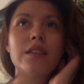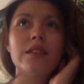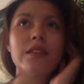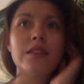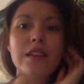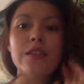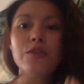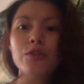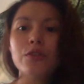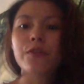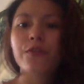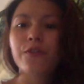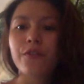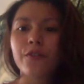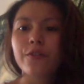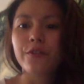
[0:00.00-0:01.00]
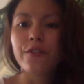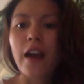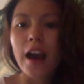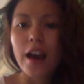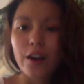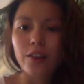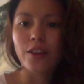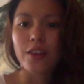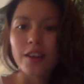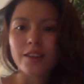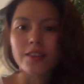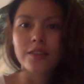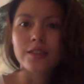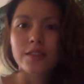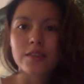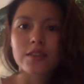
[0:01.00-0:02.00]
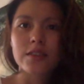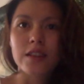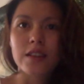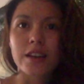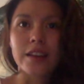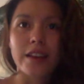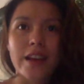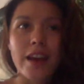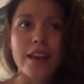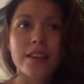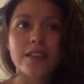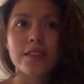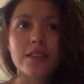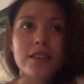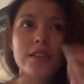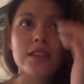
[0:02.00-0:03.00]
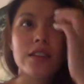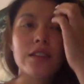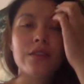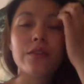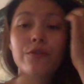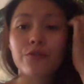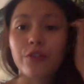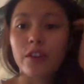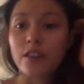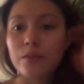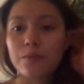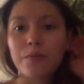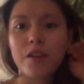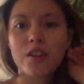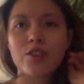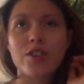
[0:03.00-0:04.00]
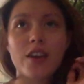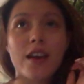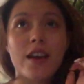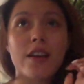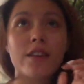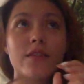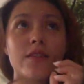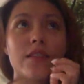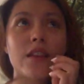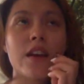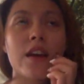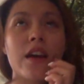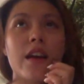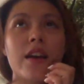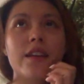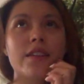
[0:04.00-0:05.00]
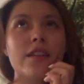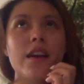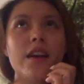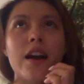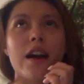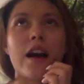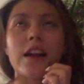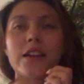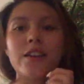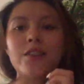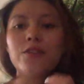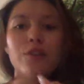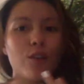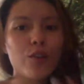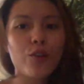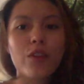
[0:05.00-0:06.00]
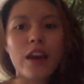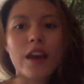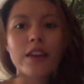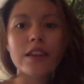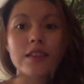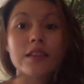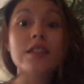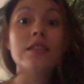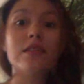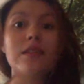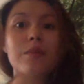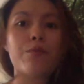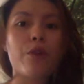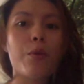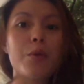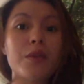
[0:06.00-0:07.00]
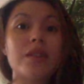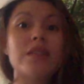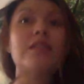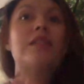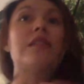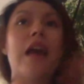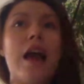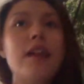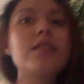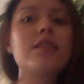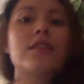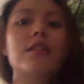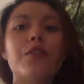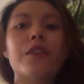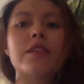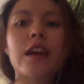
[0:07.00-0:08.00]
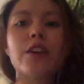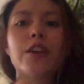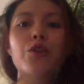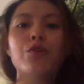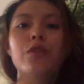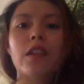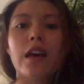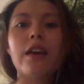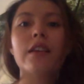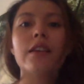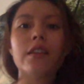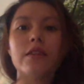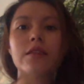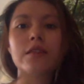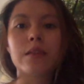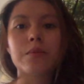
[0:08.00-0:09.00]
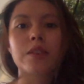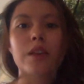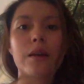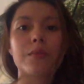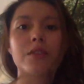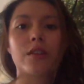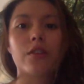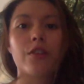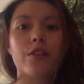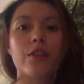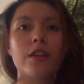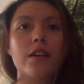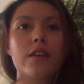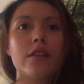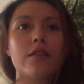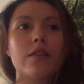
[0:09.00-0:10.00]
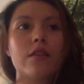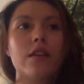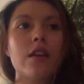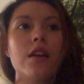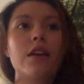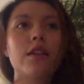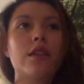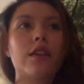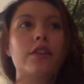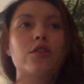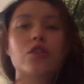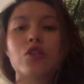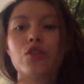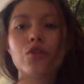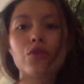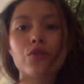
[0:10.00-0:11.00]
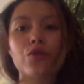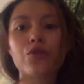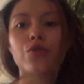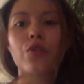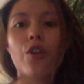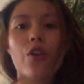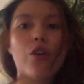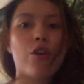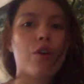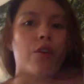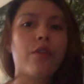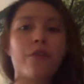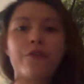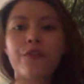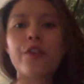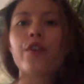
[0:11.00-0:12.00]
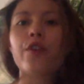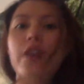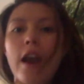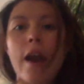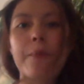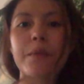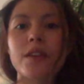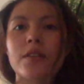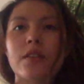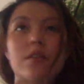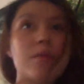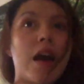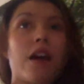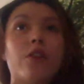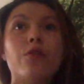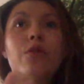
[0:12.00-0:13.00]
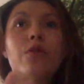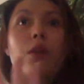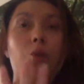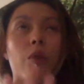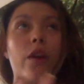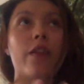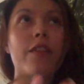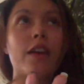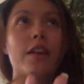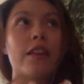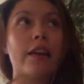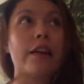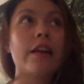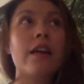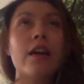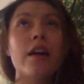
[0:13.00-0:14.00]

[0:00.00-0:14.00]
they use violence against free speech, and yeah, I didn't know that the problem is that serious. I know that it sometimes occur in like two or a few campuses, but I don't aware that like